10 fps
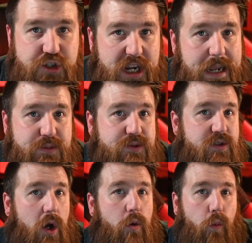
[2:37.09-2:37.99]
James
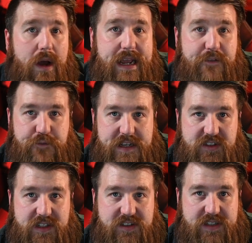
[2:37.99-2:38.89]
was on one end
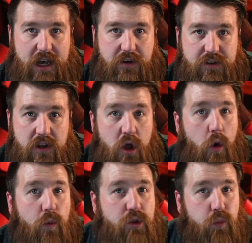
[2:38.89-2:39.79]
facing south,
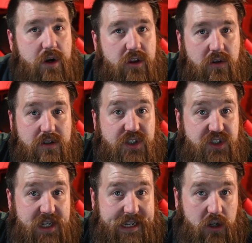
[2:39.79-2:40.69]
with one of the girls
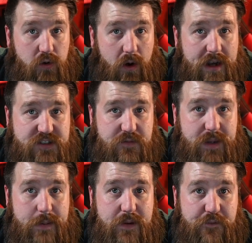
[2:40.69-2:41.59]
sitting across from
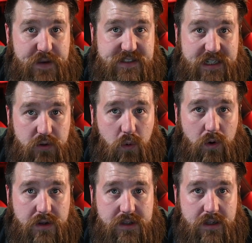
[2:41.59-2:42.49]
him facing
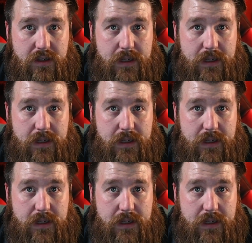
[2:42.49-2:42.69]
north.